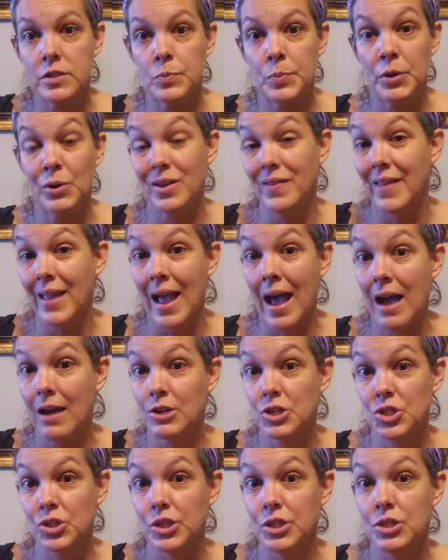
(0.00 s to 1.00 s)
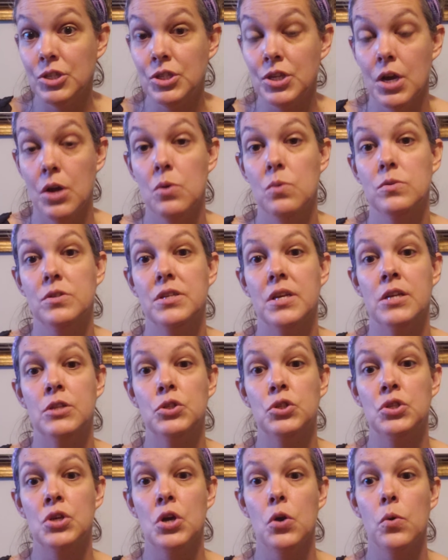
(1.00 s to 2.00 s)
Spirit and they actually don't. And
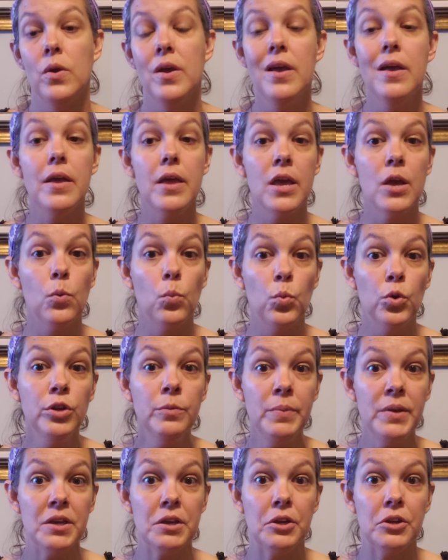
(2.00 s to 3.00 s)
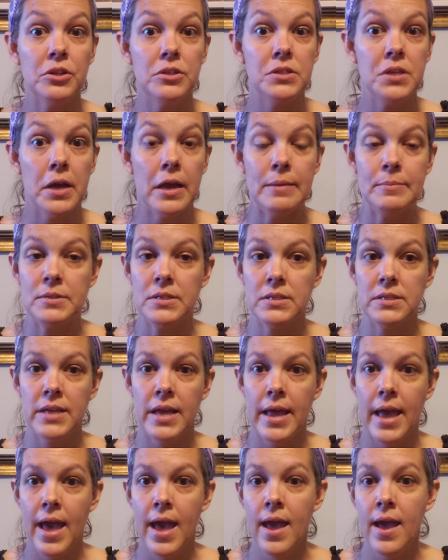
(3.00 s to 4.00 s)
so it would be a good time to
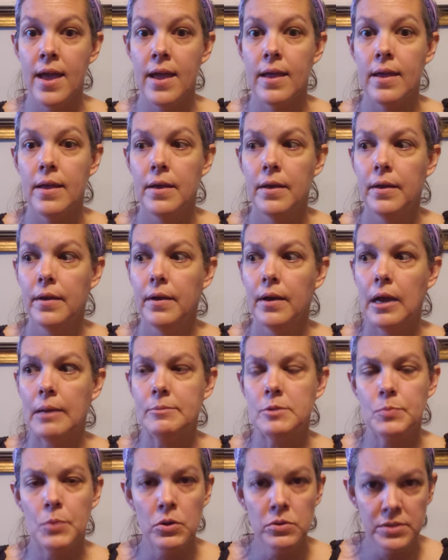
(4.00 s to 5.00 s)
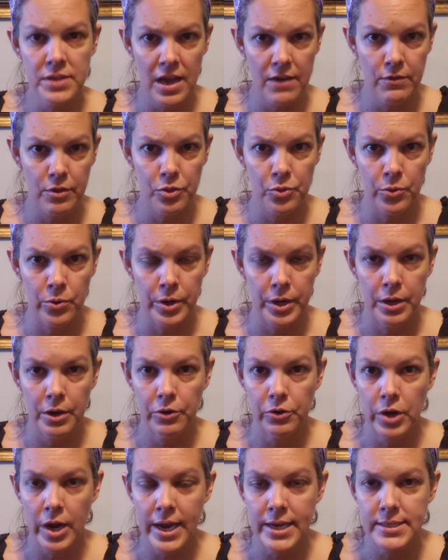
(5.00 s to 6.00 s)
say, hey, I'm supposed to have authority in
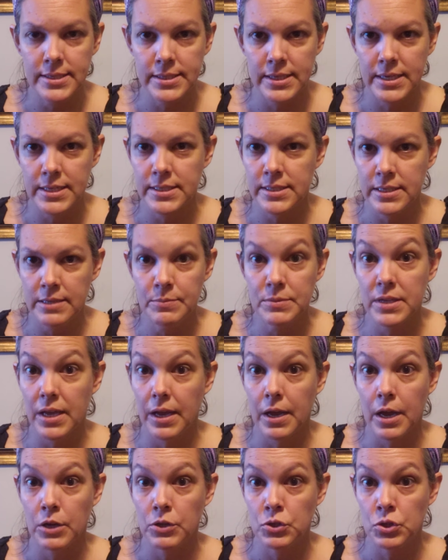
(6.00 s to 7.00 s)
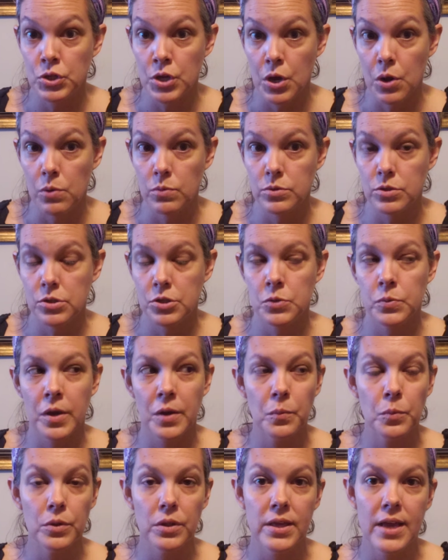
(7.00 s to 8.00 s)
Christ and it seems like I don't. Do I
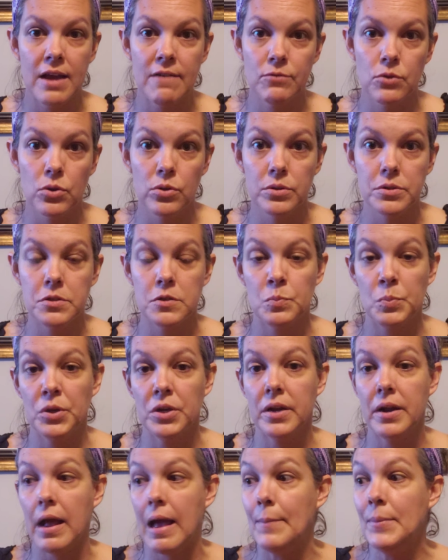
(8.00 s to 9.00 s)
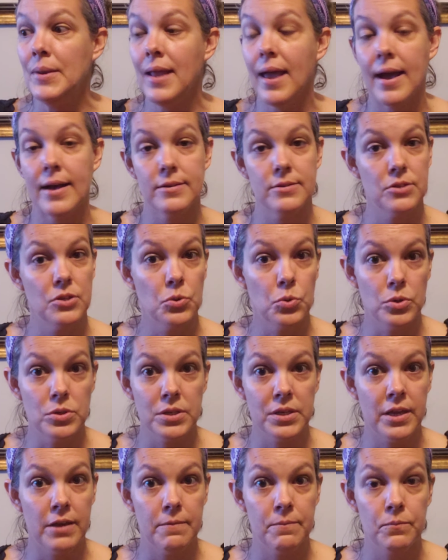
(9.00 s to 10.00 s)
really have the Holy Spirit? I'm going to ask the Lord
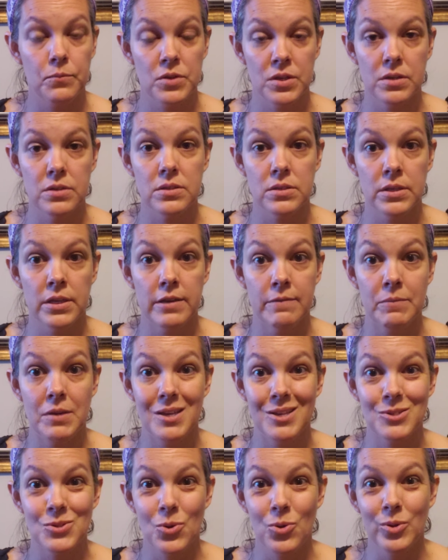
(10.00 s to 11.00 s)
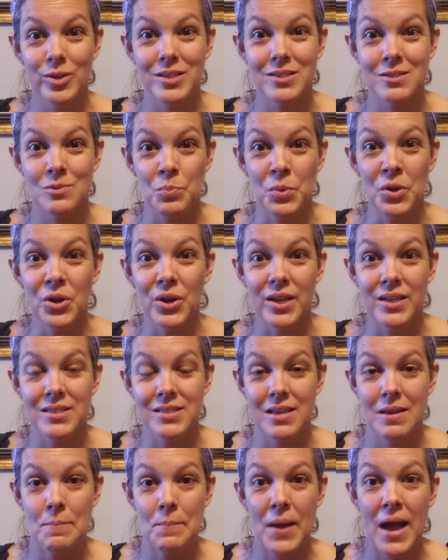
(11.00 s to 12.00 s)
to get to give me his Holy Spirit and
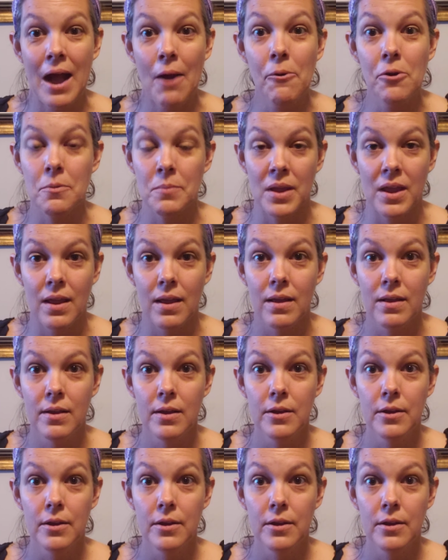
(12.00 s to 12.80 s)
to empower me